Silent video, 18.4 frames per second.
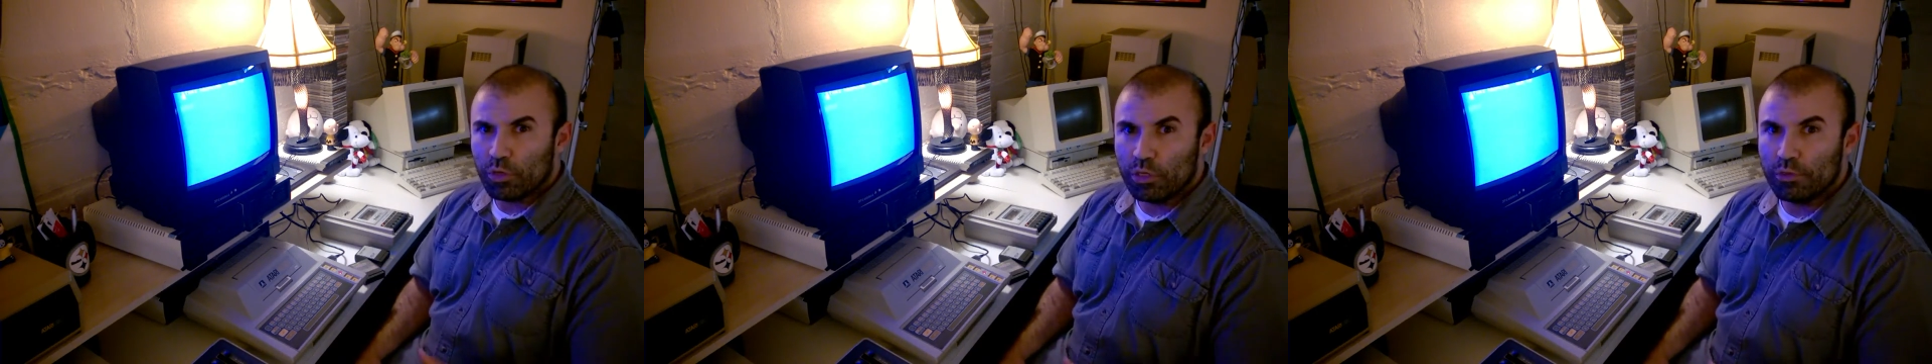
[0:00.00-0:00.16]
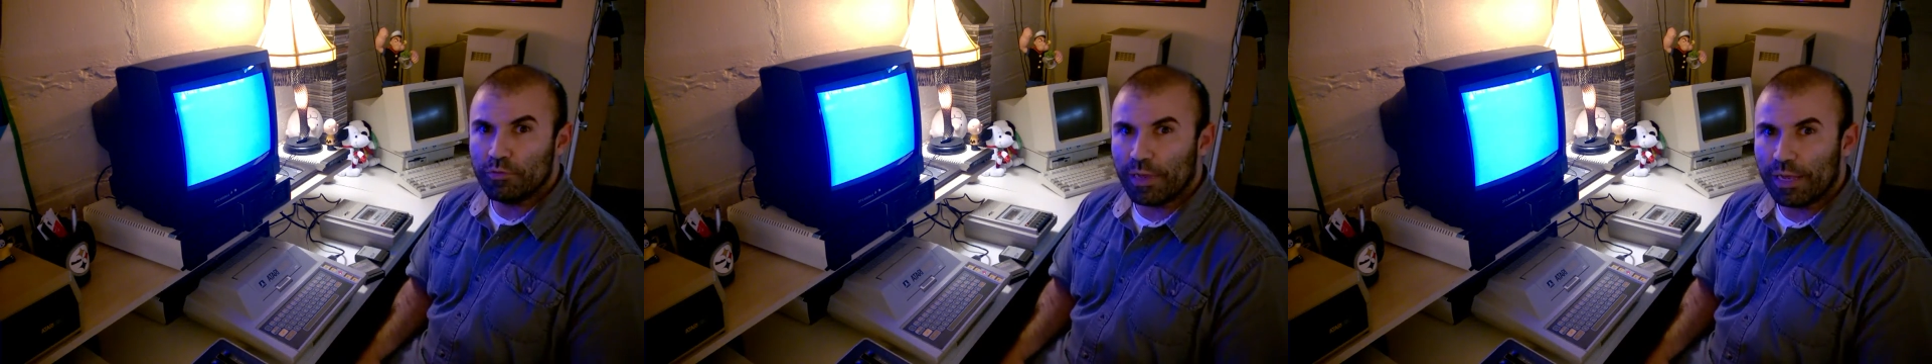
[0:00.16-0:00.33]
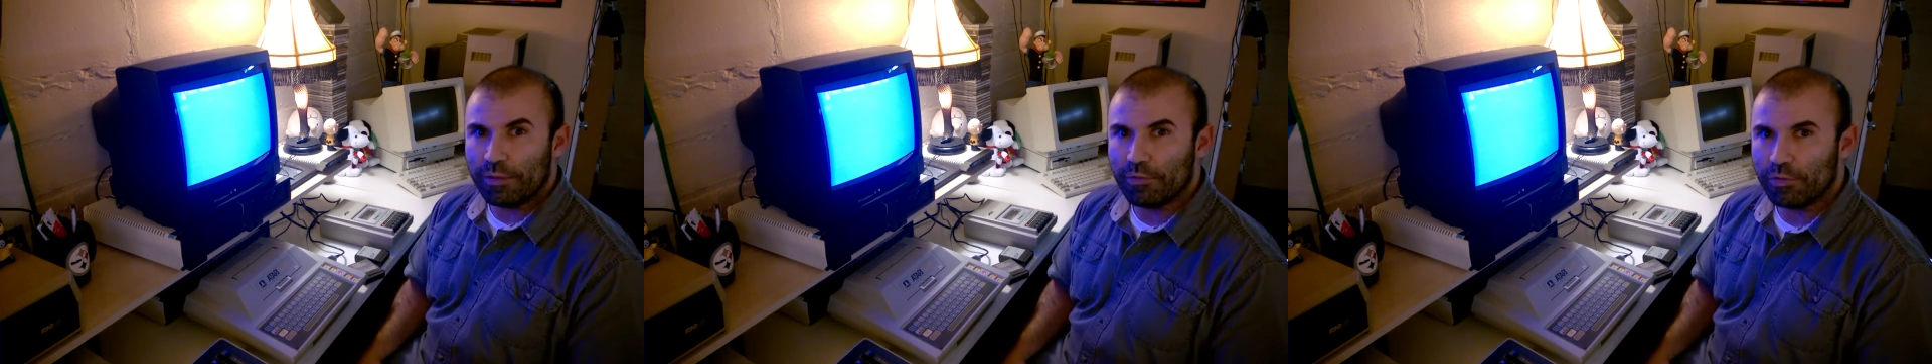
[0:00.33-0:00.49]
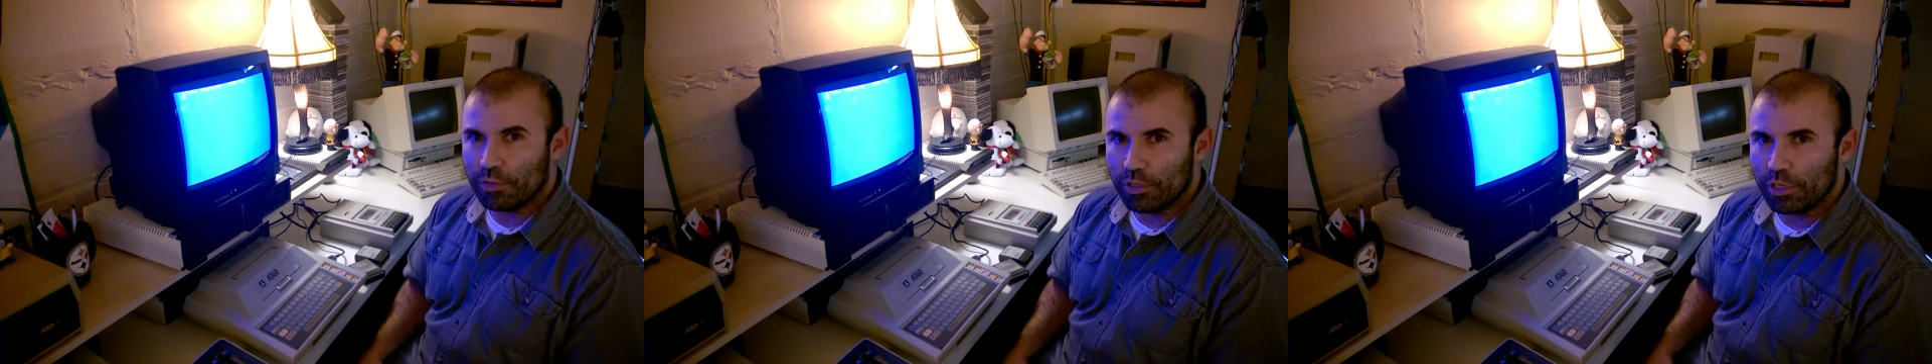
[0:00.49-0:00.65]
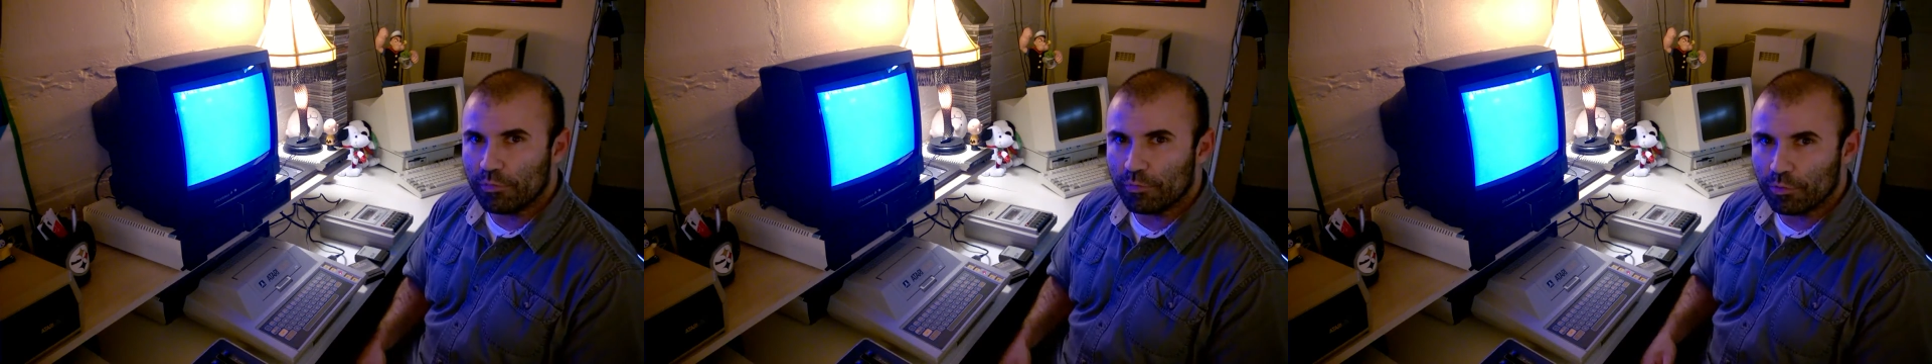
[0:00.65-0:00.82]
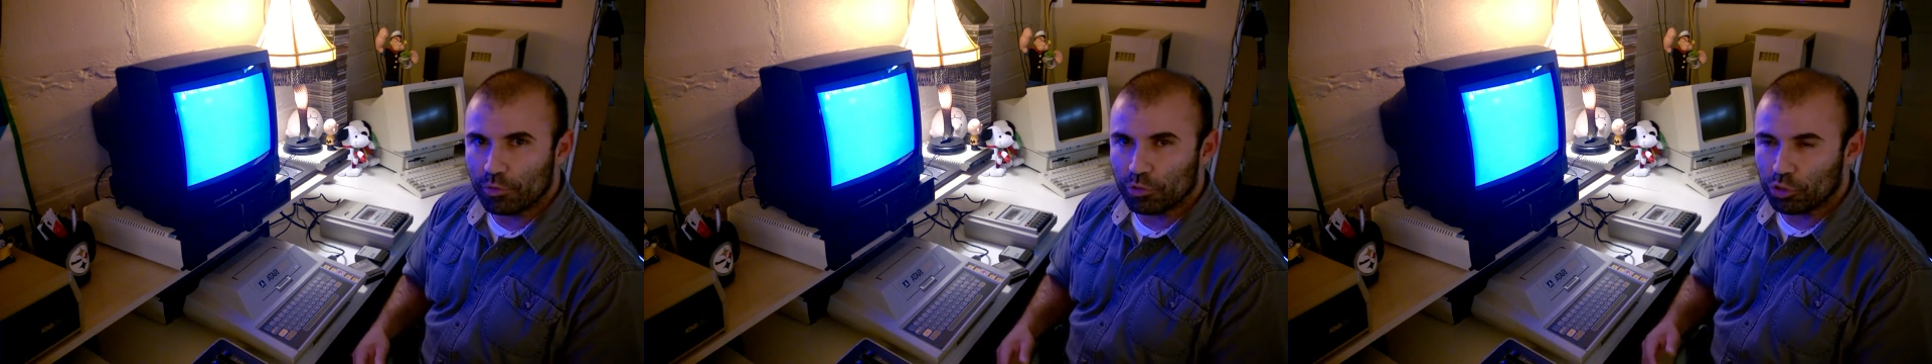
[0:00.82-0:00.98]
excited to give
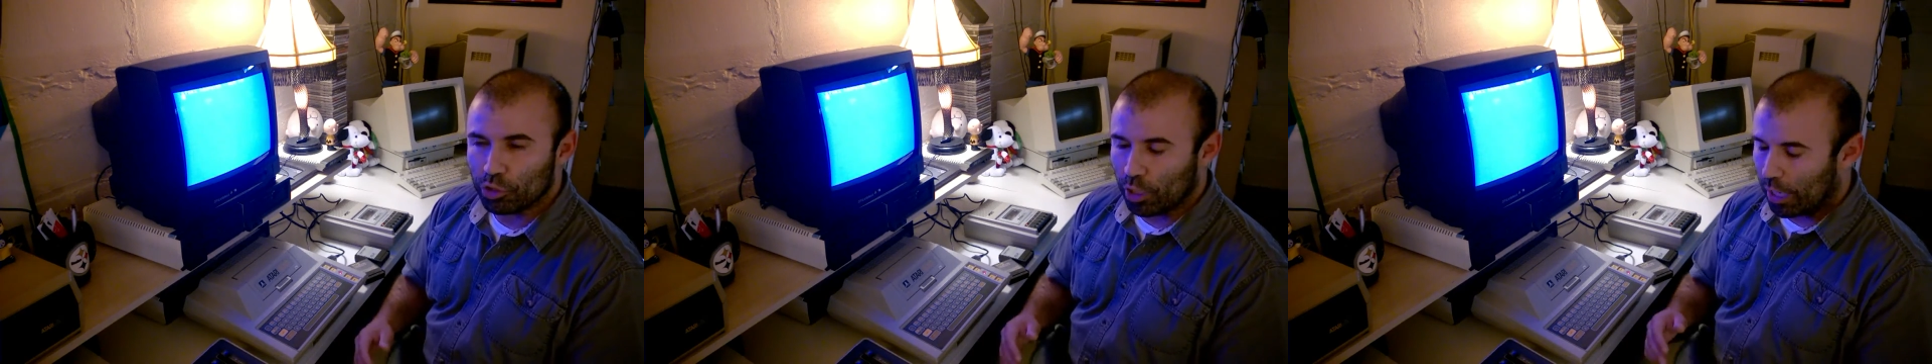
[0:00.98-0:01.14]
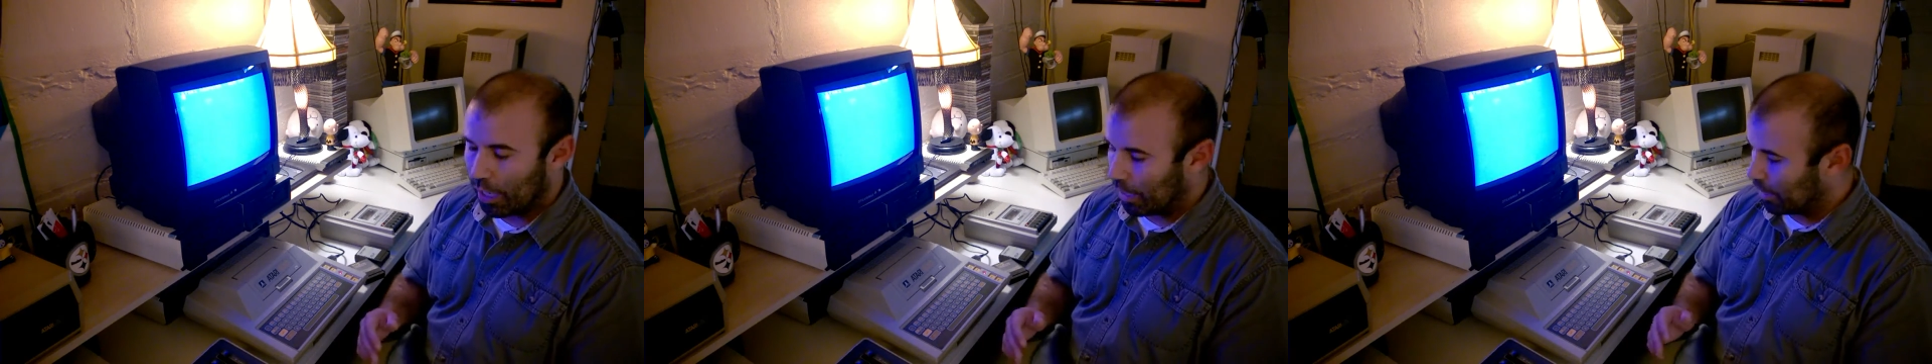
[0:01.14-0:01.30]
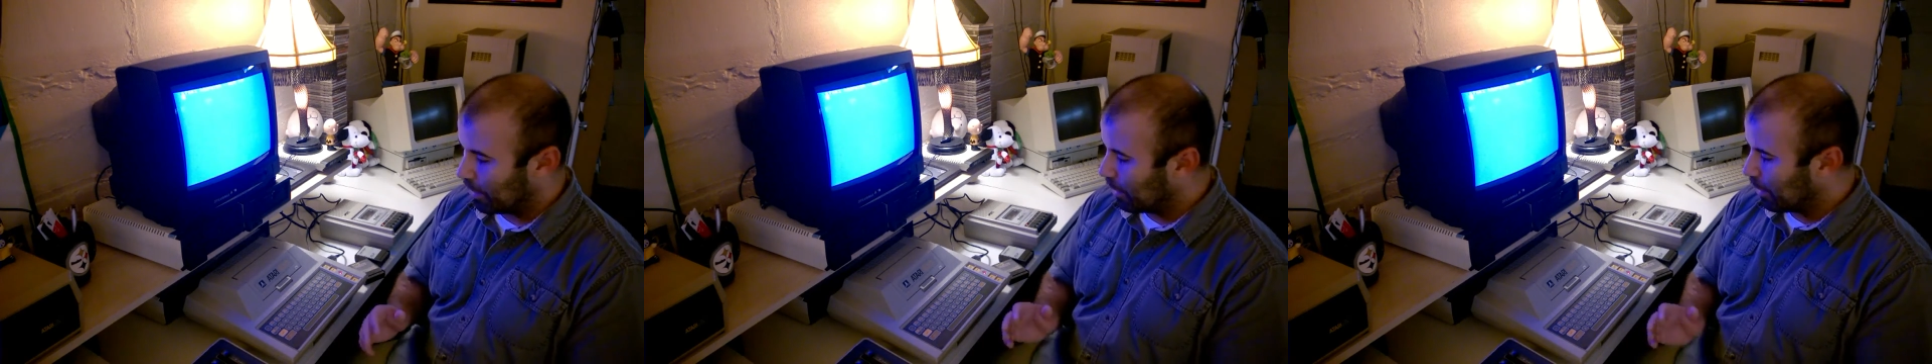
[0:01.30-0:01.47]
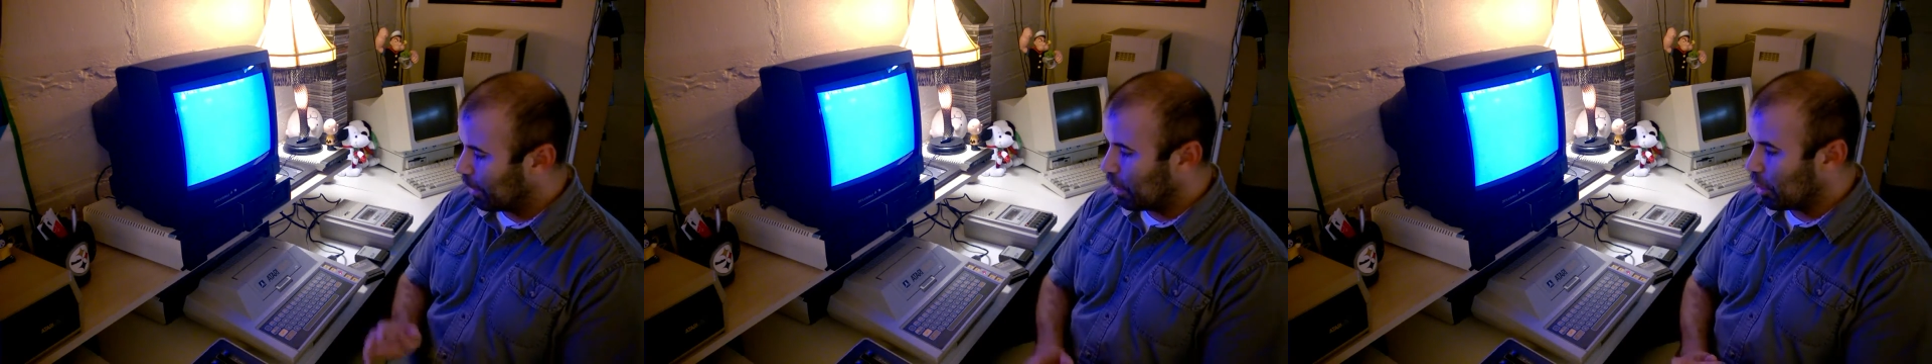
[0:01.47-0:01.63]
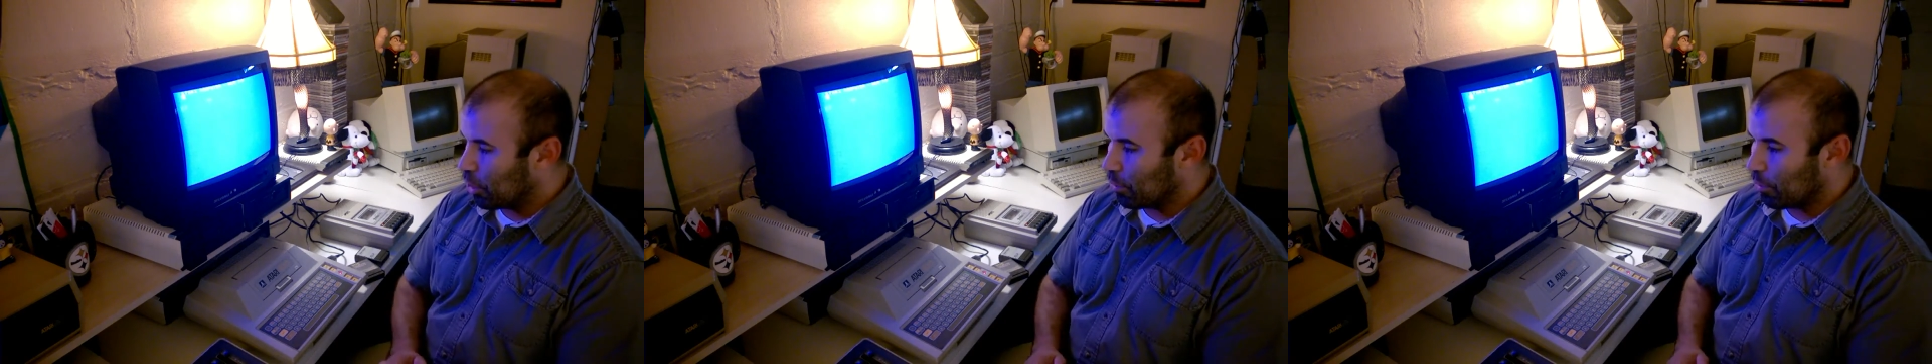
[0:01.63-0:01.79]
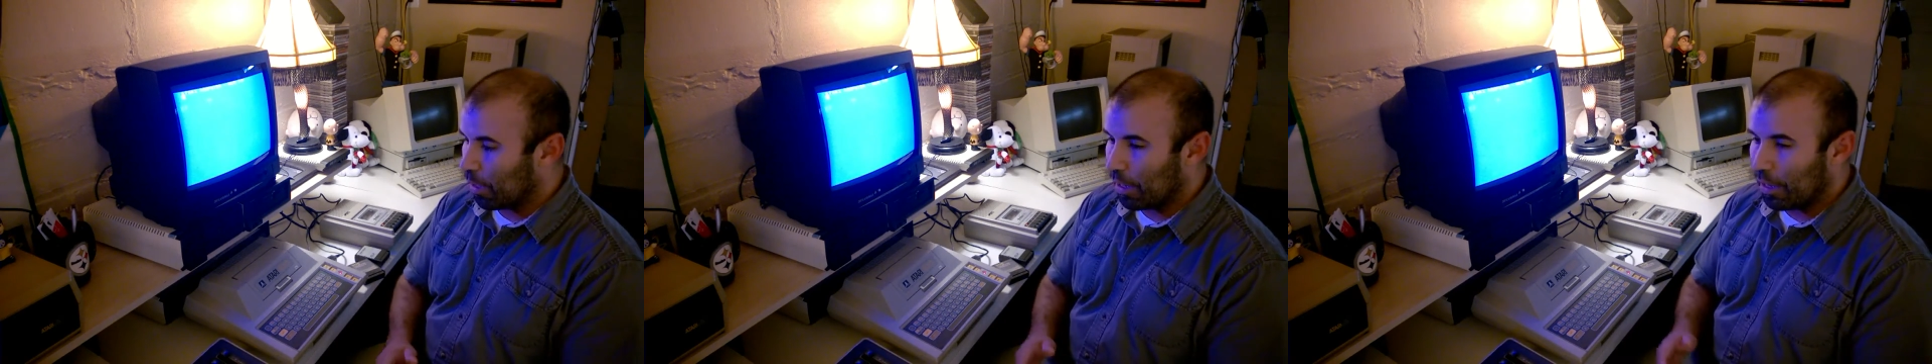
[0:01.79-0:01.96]
it a try.
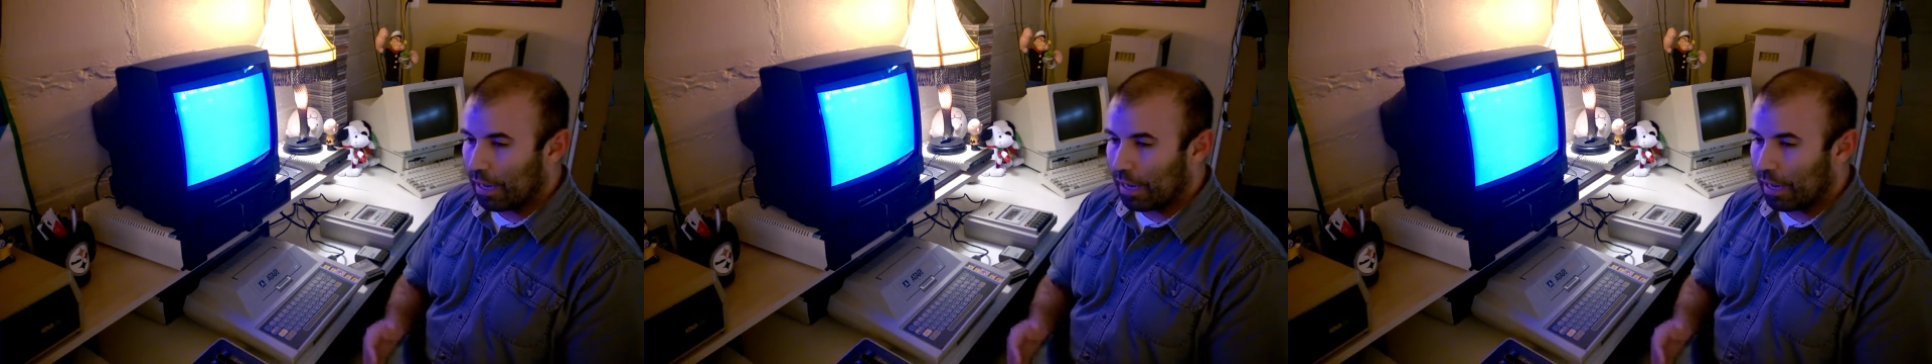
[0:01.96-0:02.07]
You know, I, I